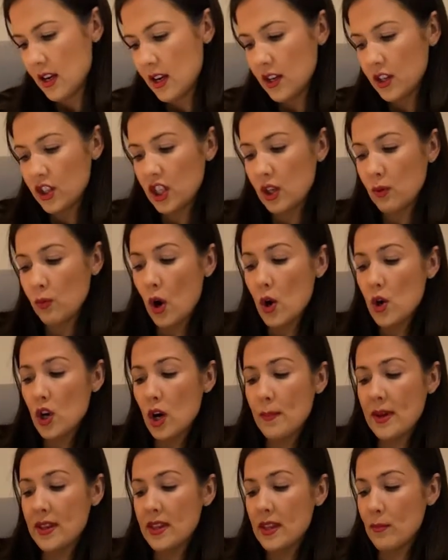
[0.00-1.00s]
She woke
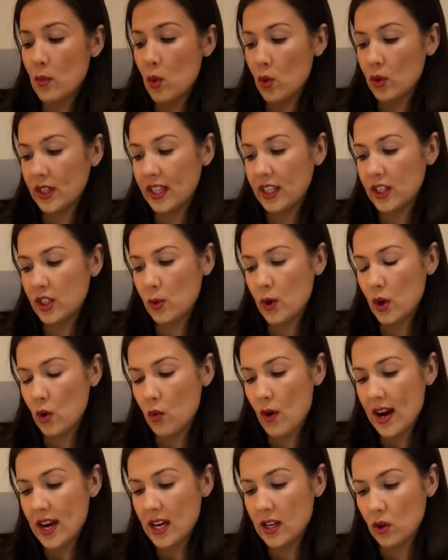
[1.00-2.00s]
up in the morning to a
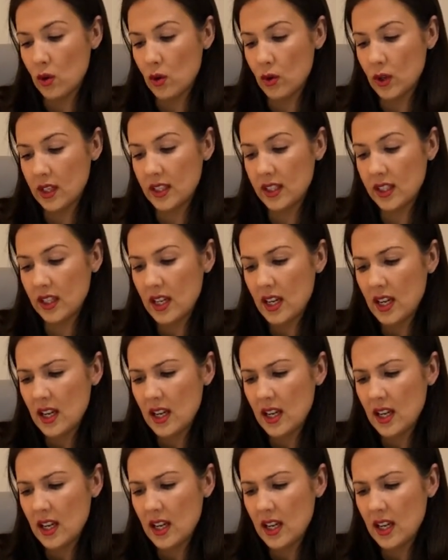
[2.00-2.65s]
great noise.